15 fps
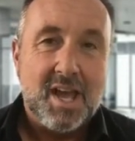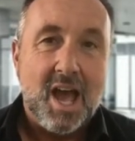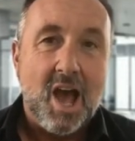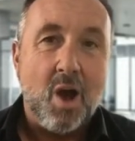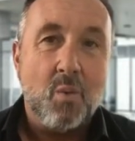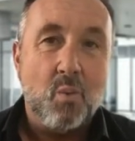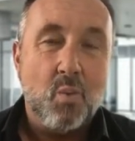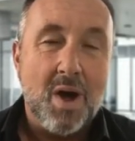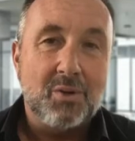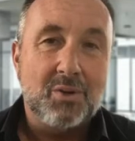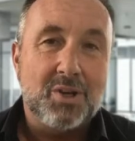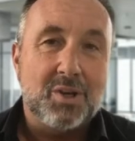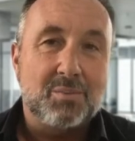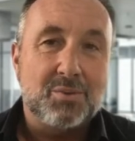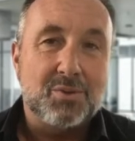And
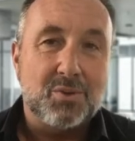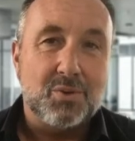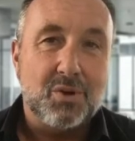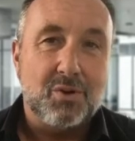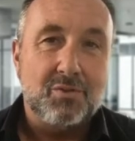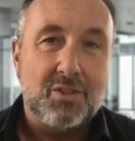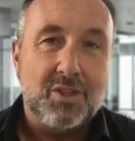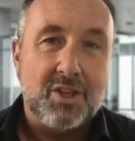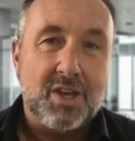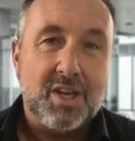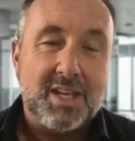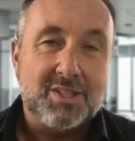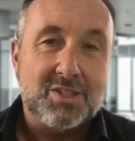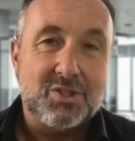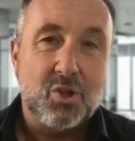welcome to another
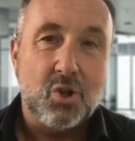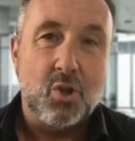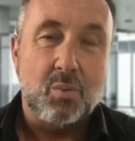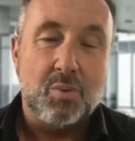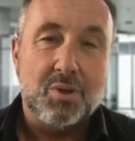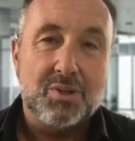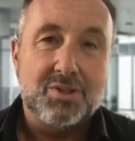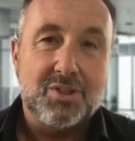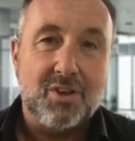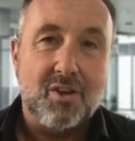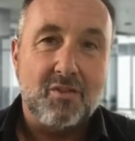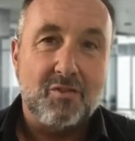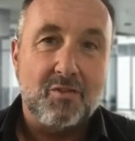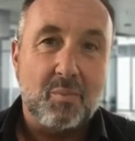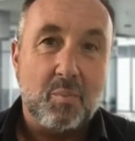installment
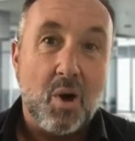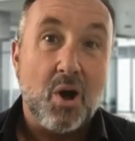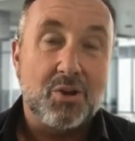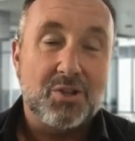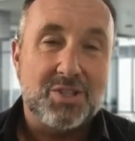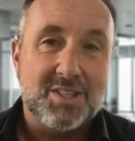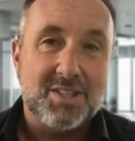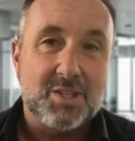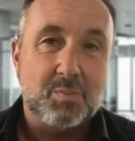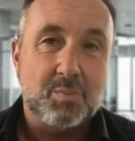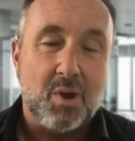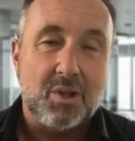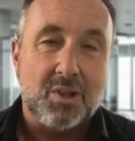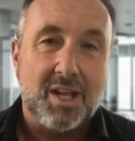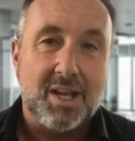of Partners in the
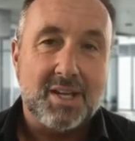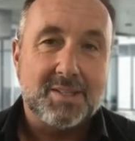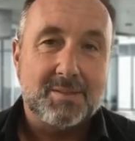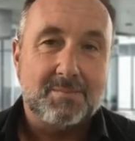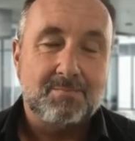Spotlight.